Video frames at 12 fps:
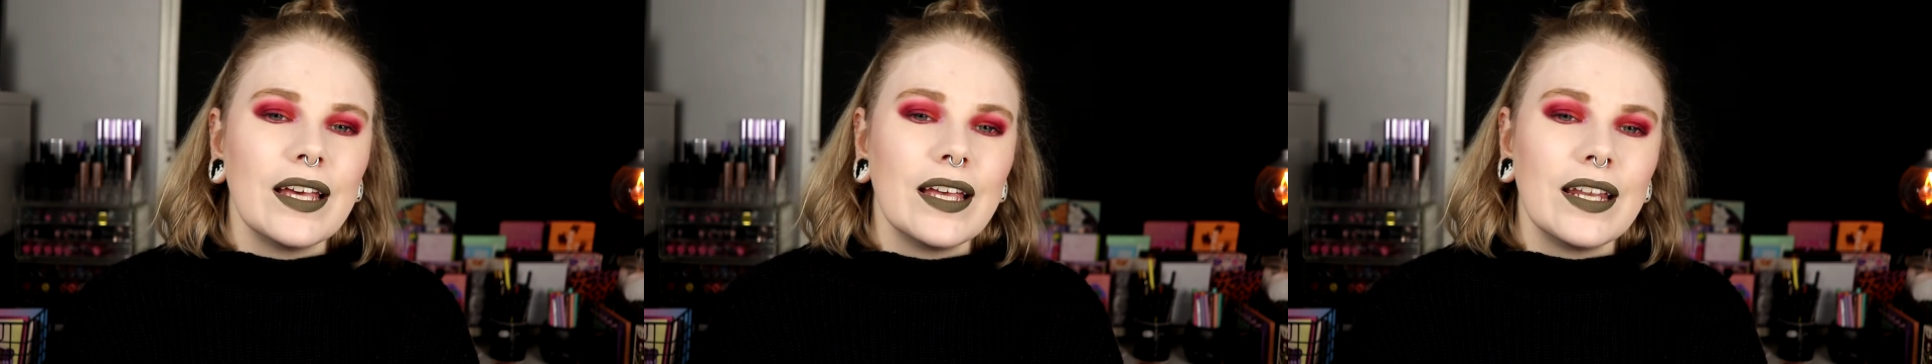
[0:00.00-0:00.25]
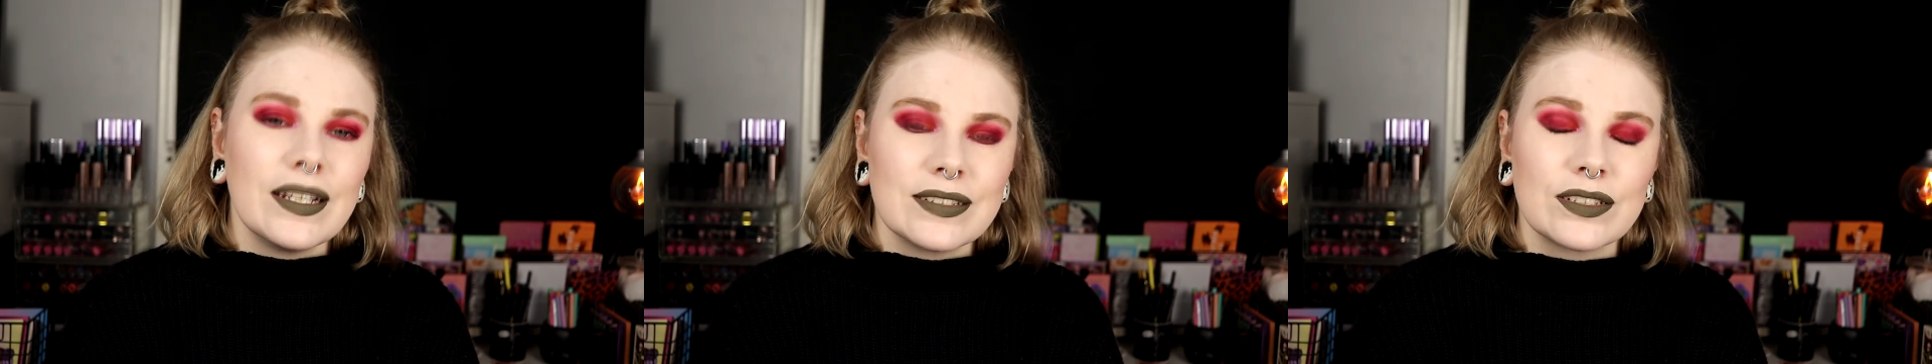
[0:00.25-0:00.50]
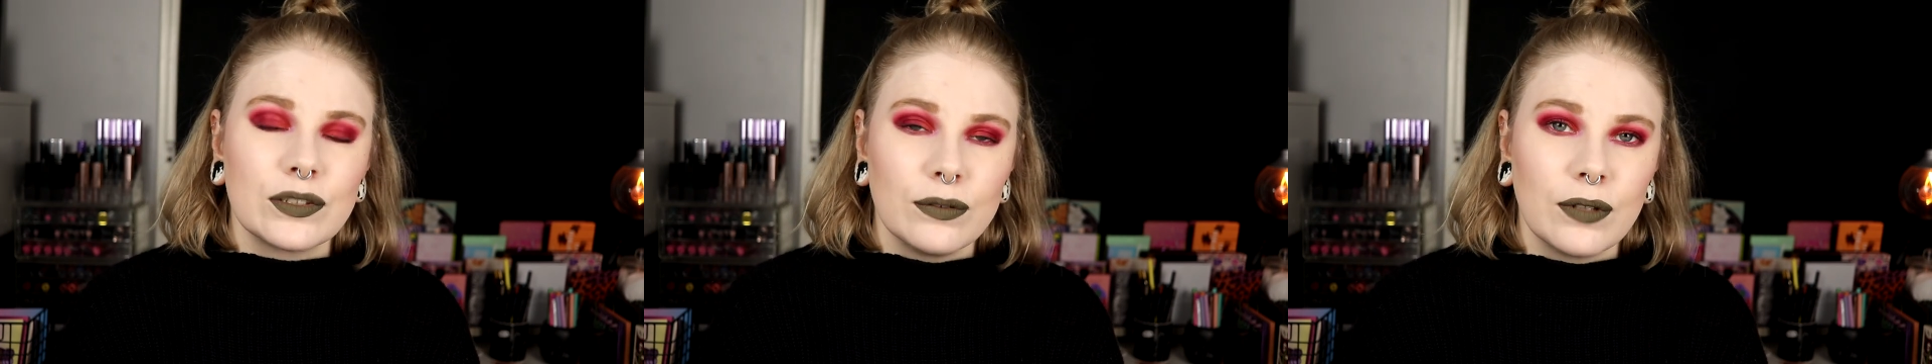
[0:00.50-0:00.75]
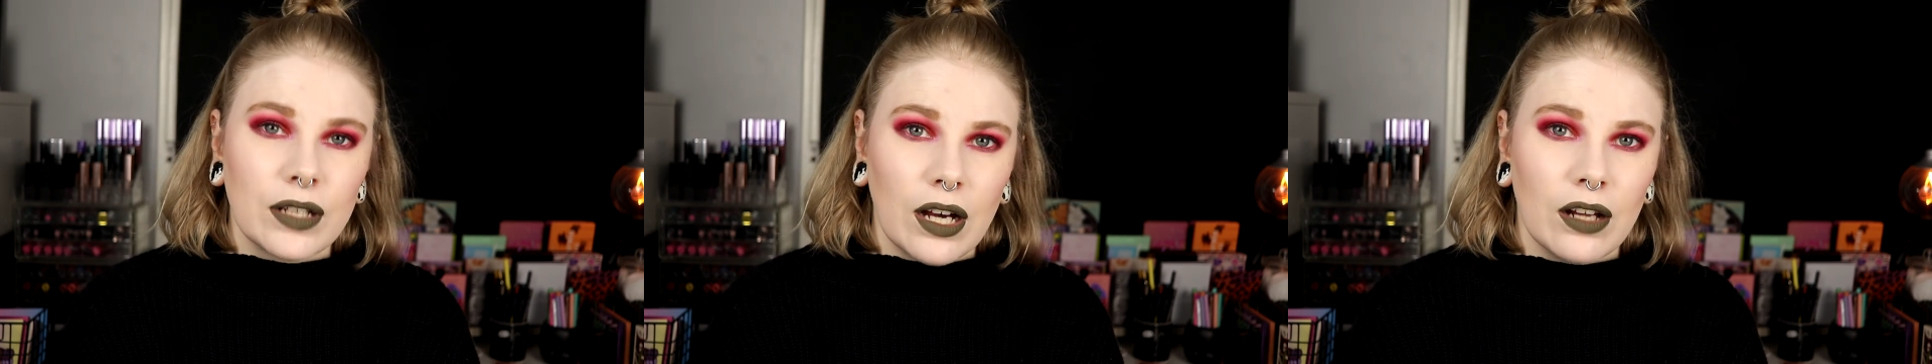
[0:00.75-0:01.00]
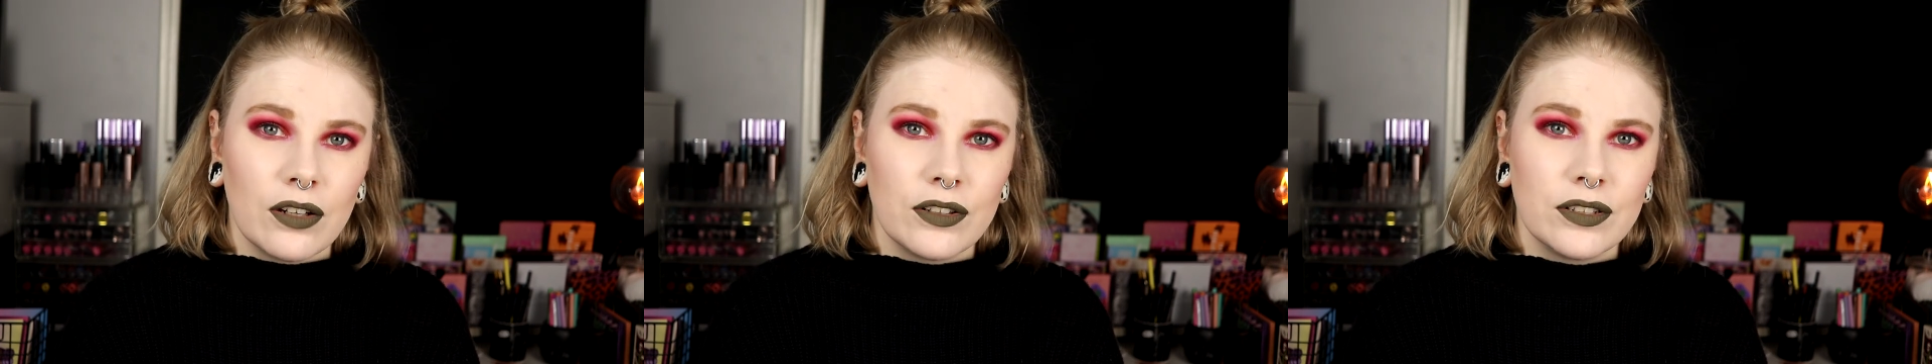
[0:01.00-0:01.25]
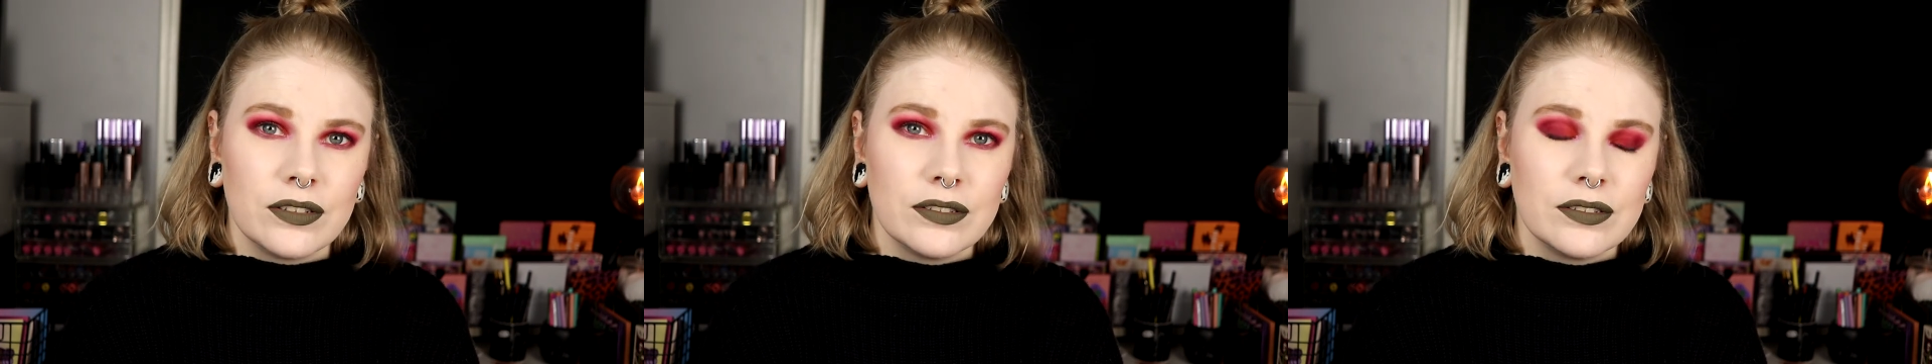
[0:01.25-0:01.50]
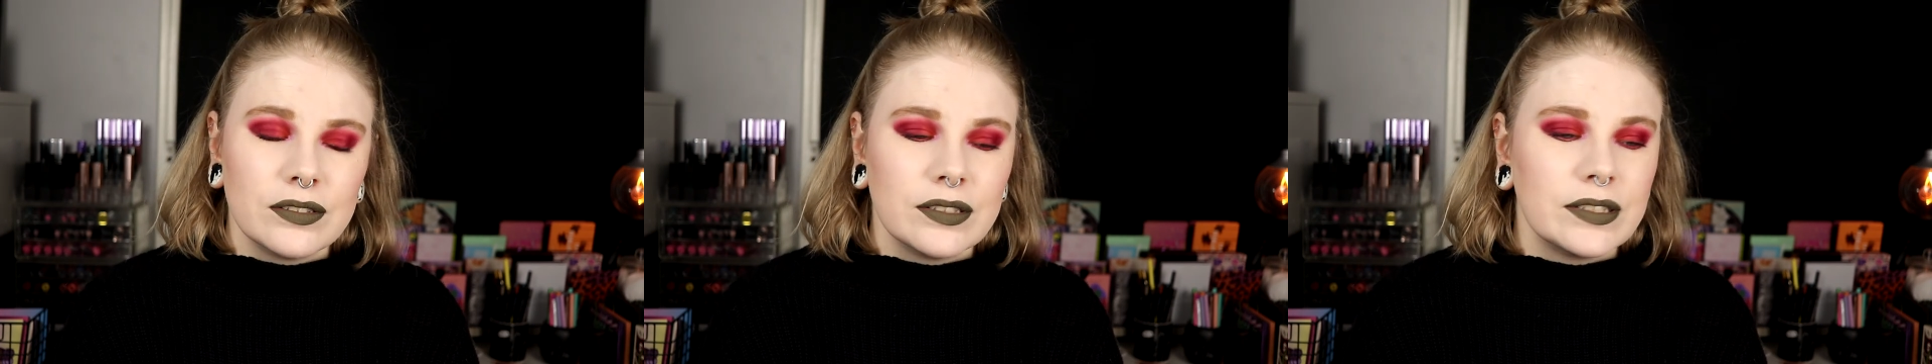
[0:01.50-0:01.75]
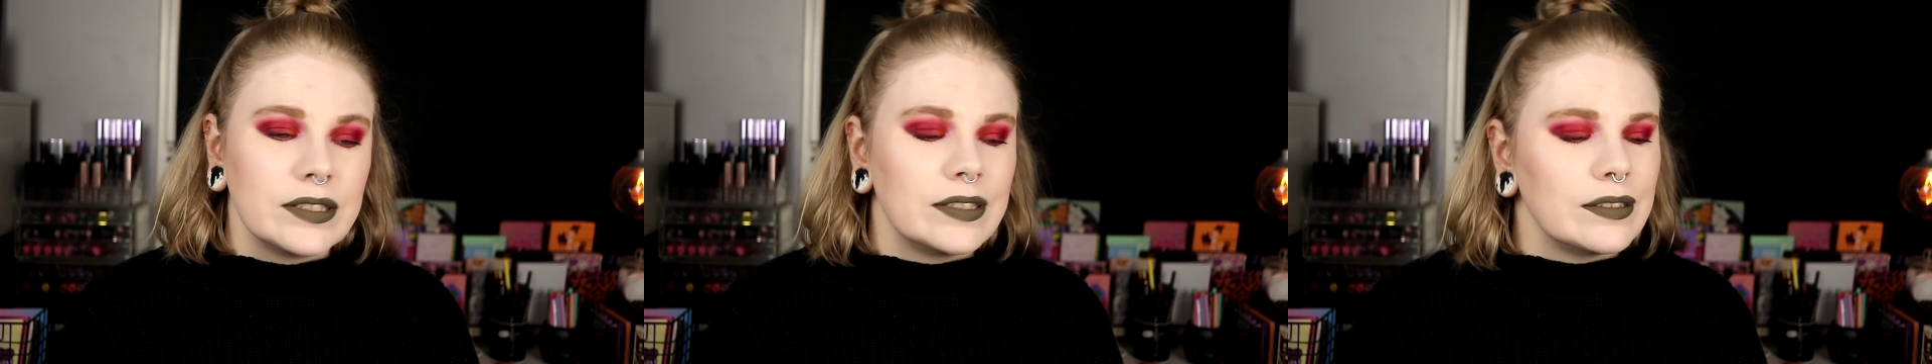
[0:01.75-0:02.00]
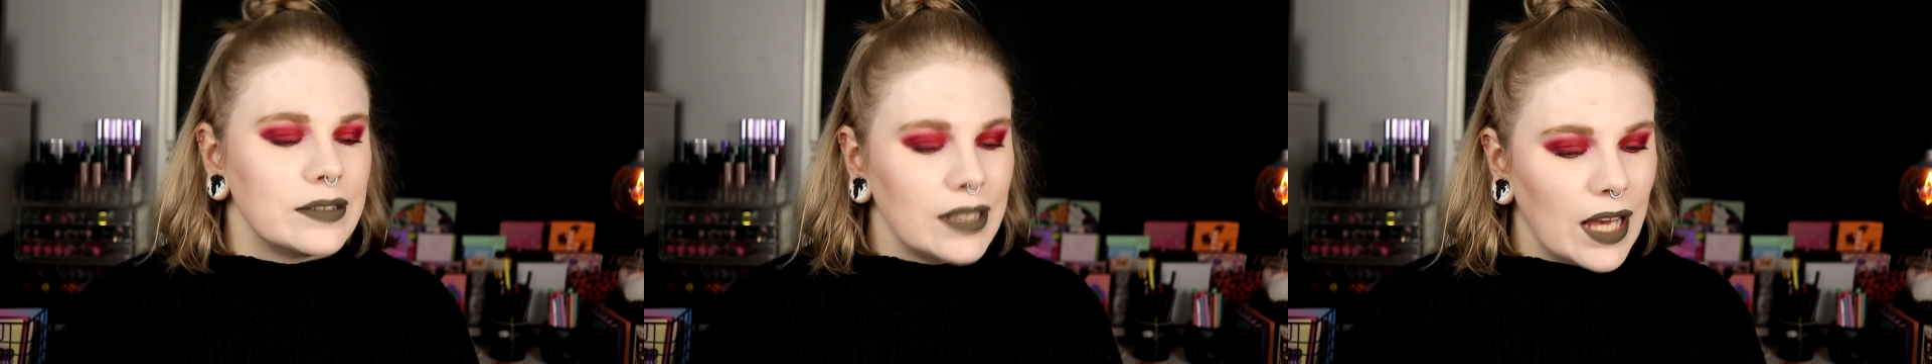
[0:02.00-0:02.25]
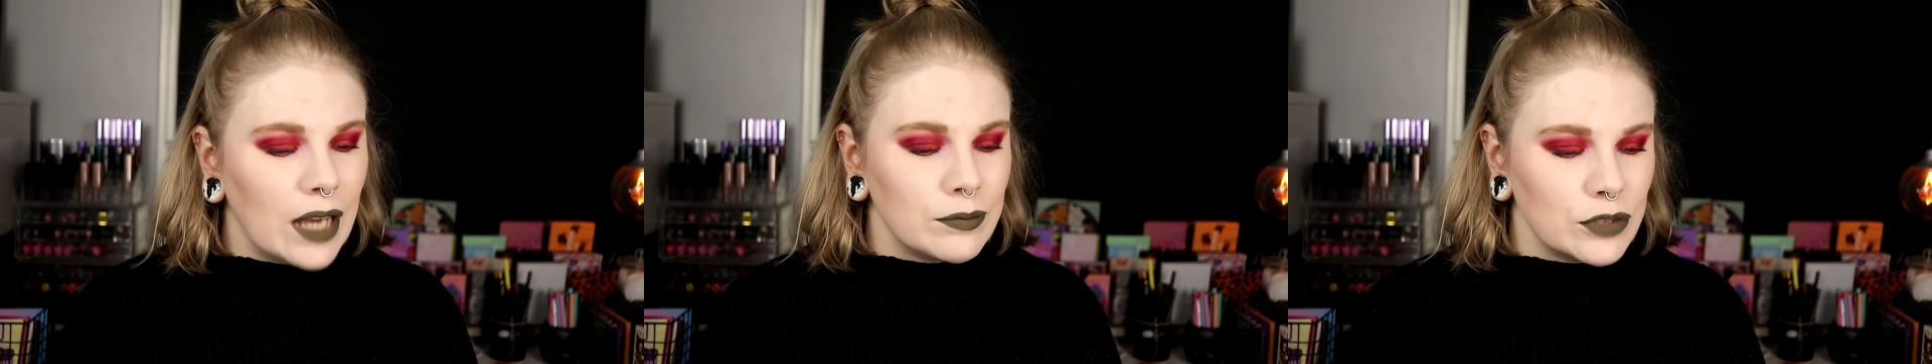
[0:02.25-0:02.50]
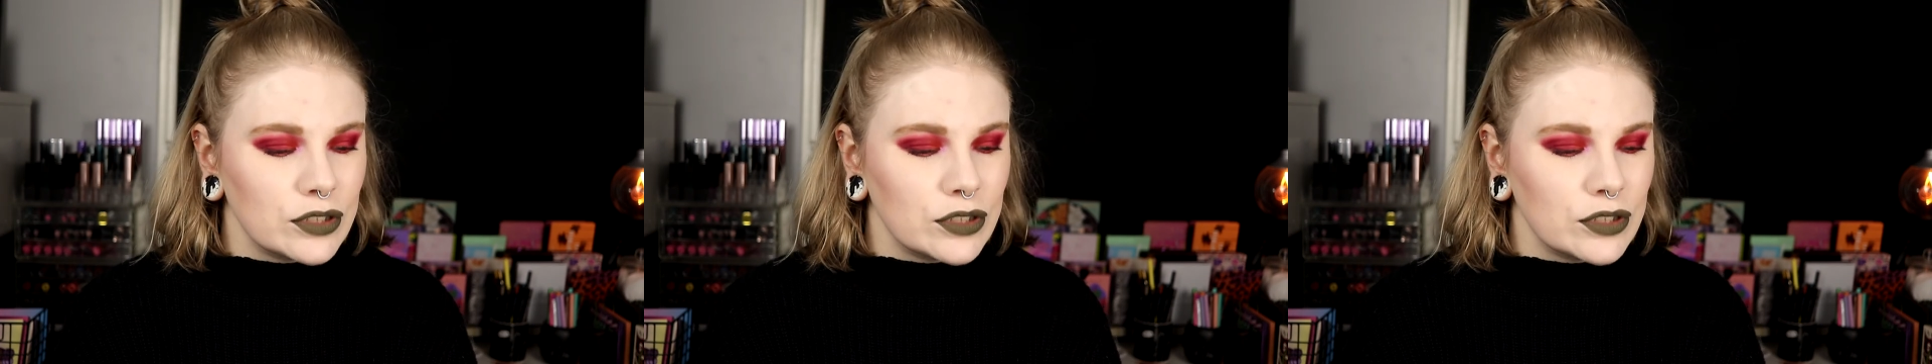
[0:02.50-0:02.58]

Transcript: It is a cool color. I'm